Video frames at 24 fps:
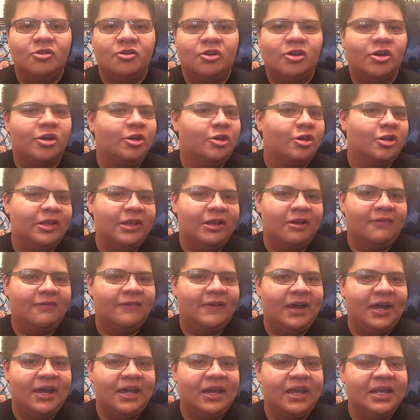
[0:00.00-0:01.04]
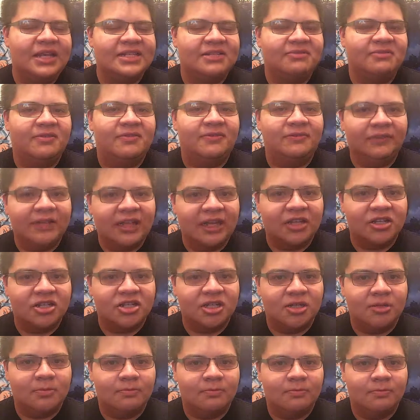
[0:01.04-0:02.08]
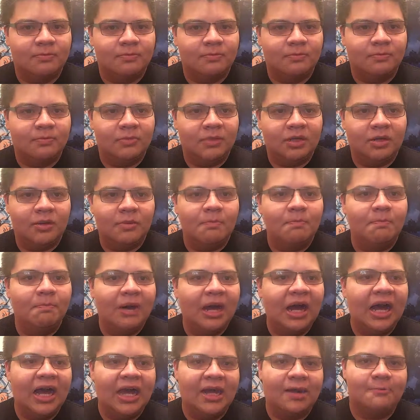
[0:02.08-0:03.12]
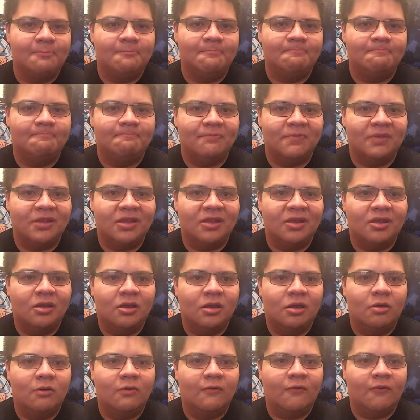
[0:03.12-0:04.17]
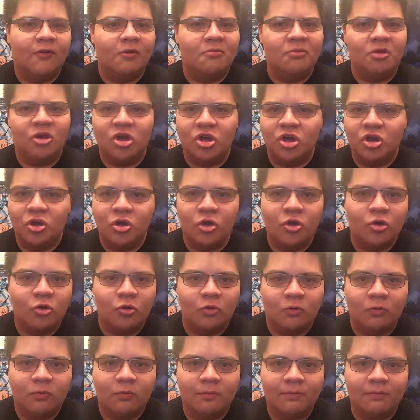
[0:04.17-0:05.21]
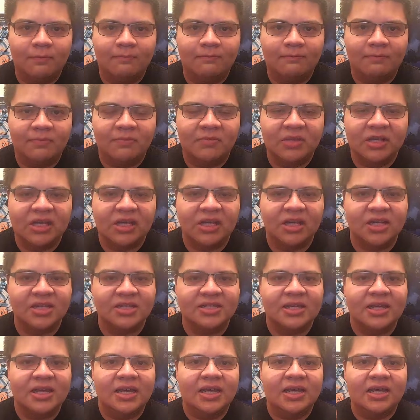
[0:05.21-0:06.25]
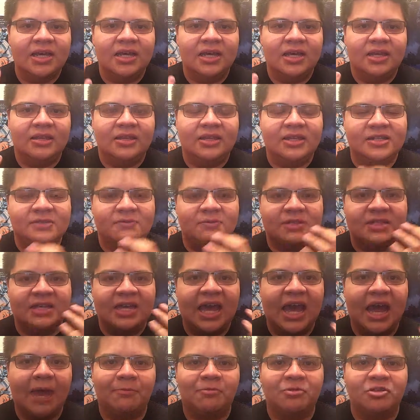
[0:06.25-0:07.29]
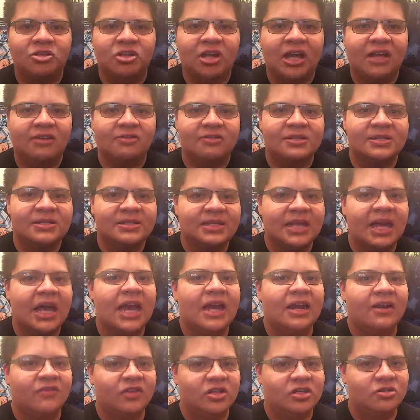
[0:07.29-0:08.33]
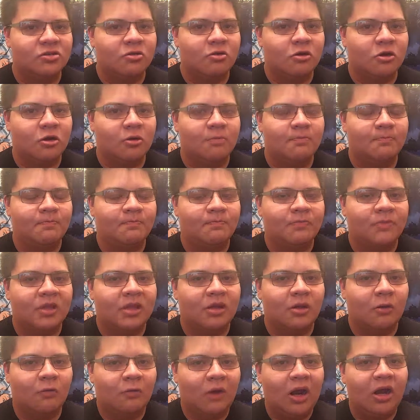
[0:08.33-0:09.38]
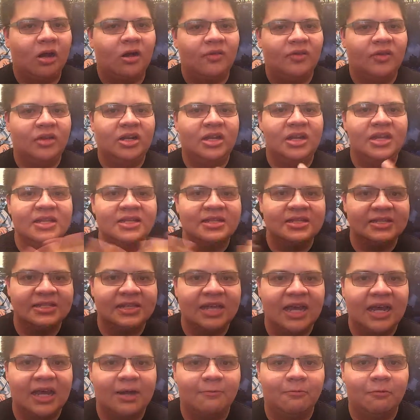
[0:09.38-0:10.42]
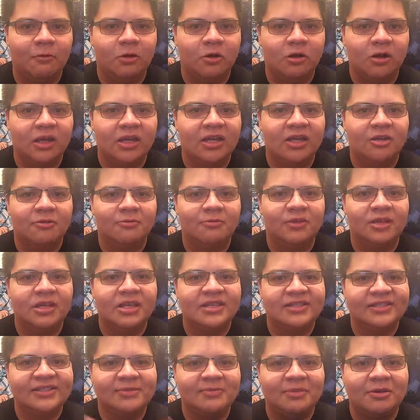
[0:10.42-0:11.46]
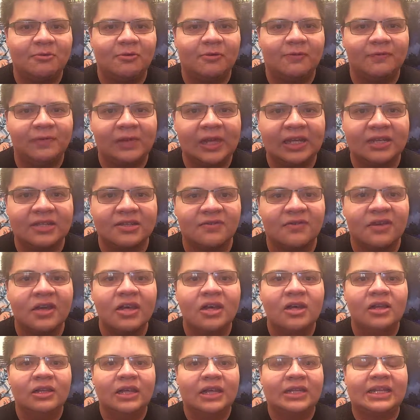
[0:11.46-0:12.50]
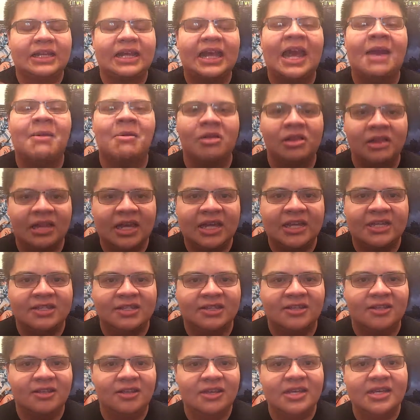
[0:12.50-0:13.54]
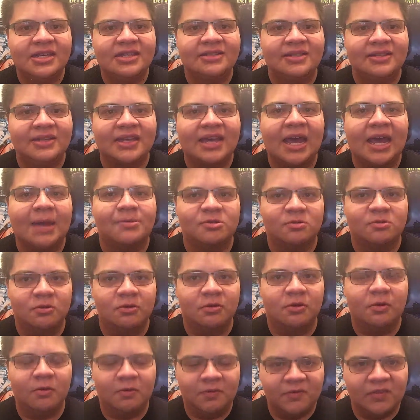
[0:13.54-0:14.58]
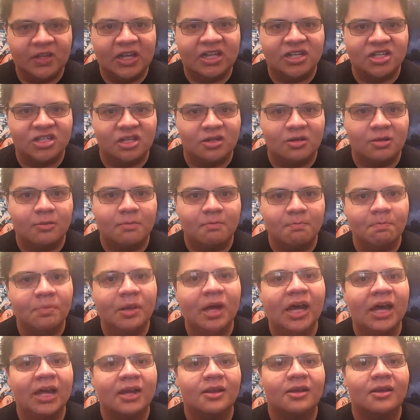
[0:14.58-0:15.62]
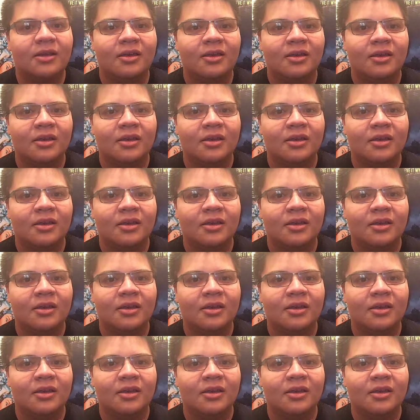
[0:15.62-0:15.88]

you could clarify it as a reflection, but from who? Because this was captured outside of a door rather than inside where it could easily be reflective. Like the camera lens could easily capture a reflection, but